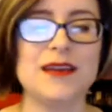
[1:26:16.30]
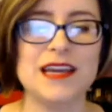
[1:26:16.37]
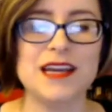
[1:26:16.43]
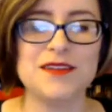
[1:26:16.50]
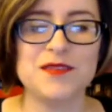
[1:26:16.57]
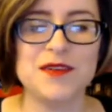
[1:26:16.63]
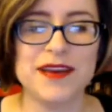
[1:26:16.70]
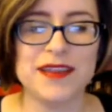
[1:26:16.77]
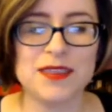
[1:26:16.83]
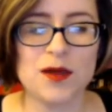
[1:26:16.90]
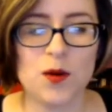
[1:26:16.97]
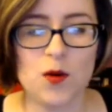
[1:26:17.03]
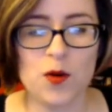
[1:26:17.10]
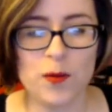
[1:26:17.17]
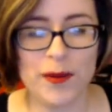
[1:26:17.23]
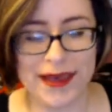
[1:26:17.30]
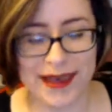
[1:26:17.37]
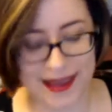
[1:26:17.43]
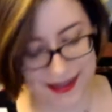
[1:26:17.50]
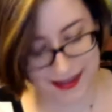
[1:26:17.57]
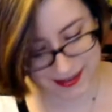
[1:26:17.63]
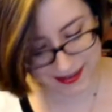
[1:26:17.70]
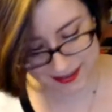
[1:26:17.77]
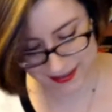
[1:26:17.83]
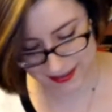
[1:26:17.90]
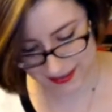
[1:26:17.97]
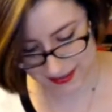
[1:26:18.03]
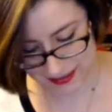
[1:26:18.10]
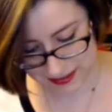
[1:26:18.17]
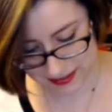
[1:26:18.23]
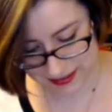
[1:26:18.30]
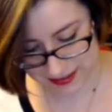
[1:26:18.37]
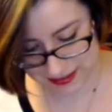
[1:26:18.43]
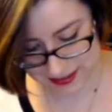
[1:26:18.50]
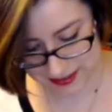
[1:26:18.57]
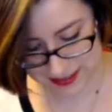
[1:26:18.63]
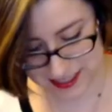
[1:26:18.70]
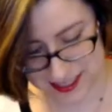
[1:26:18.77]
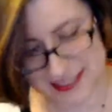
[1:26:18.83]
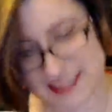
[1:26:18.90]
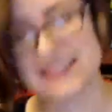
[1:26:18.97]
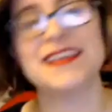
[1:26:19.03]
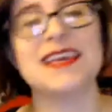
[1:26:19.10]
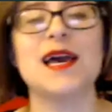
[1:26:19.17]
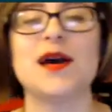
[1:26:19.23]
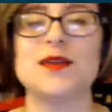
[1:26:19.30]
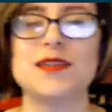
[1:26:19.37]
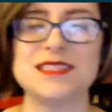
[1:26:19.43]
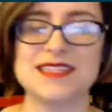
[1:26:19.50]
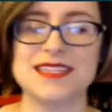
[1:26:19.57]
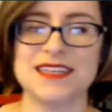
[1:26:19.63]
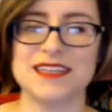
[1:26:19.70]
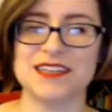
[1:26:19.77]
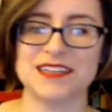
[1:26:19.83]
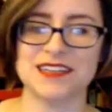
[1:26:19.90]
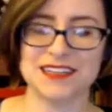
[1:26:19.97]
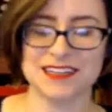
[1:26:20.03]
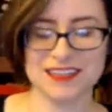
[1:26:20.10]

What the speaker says: care if you ate the whole pack. It doesn't count as dinner.